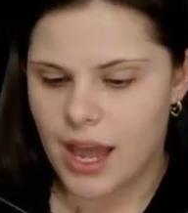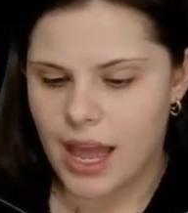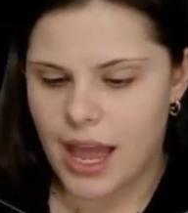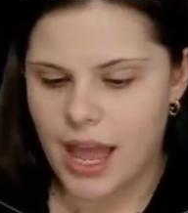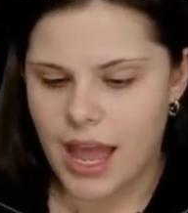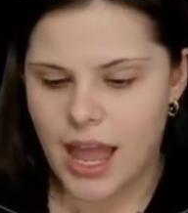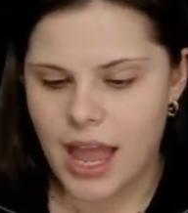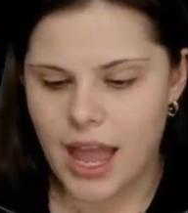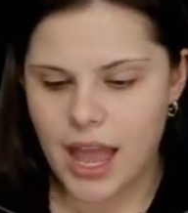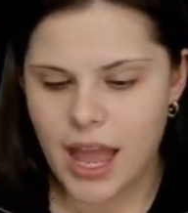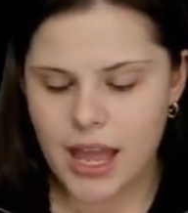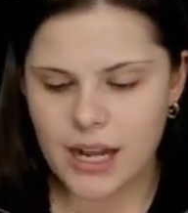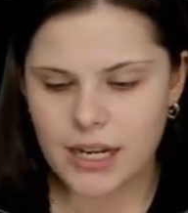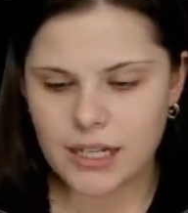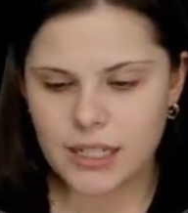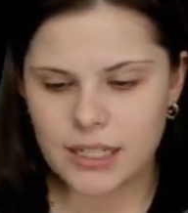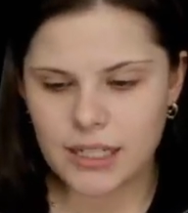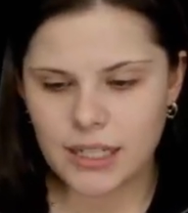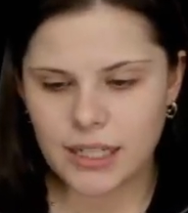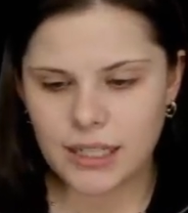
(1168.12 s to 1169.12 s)

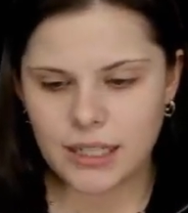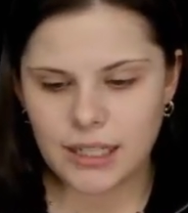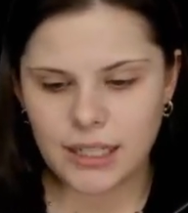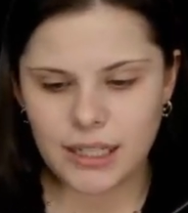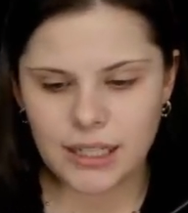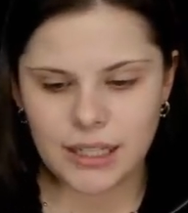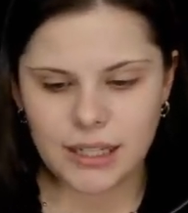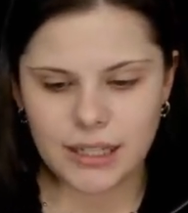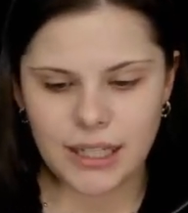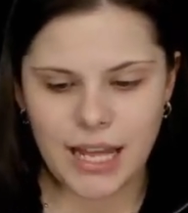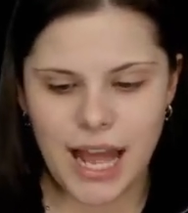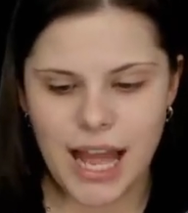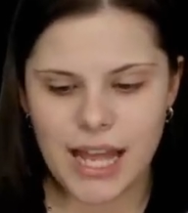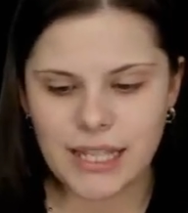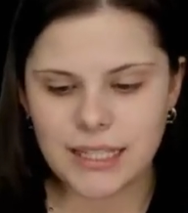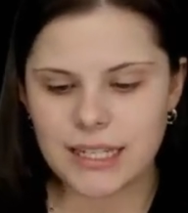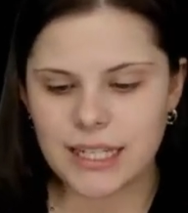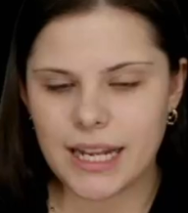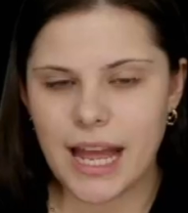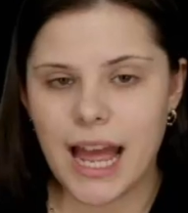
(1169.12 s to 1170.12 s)
and
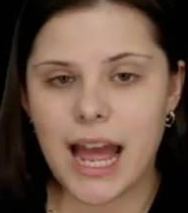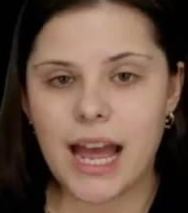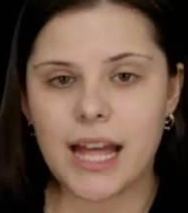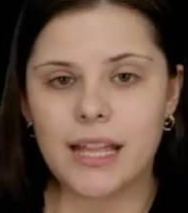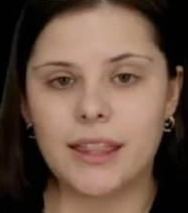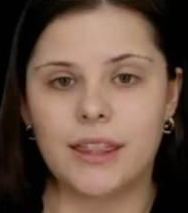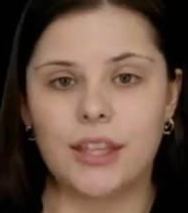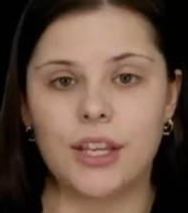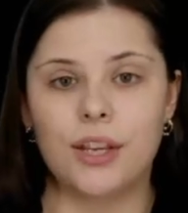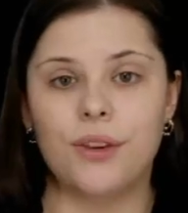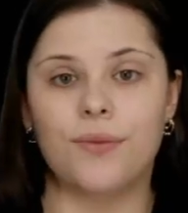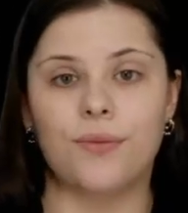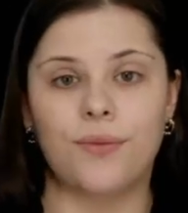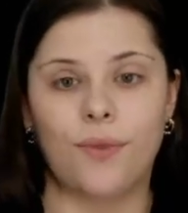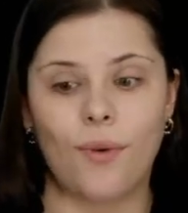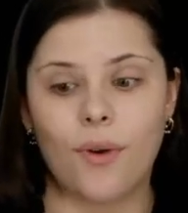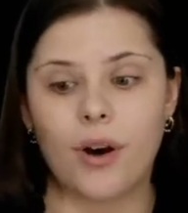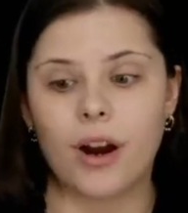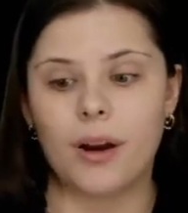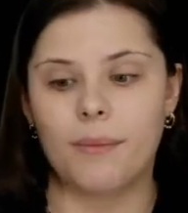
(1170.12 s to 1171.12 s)
let's add the
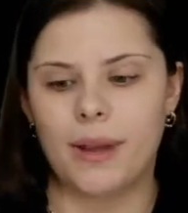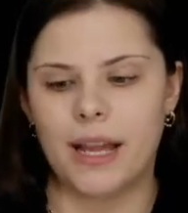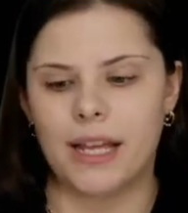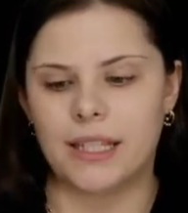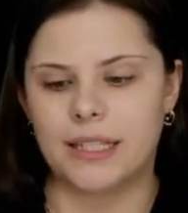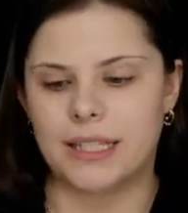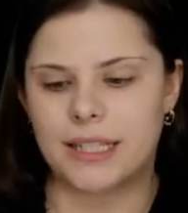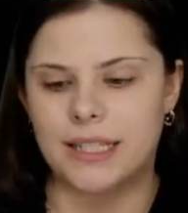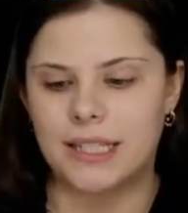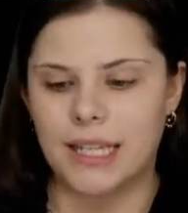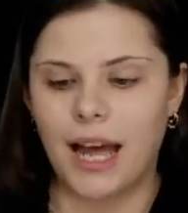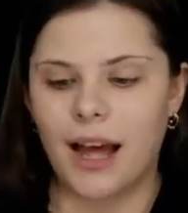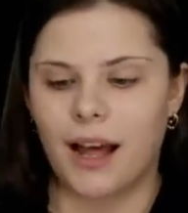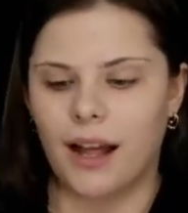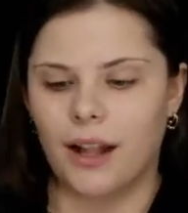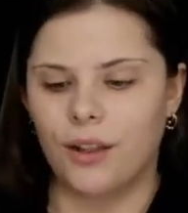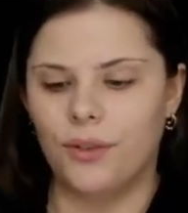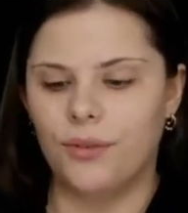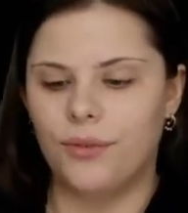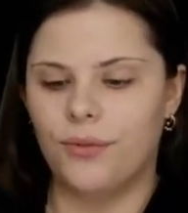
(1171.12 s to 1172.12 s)
form
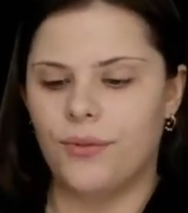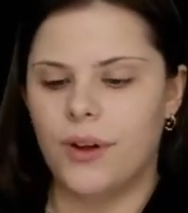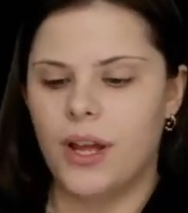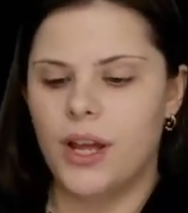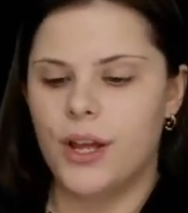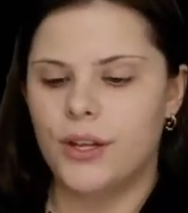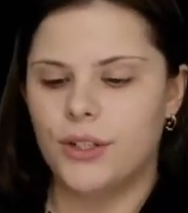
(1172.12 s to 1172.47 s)
itself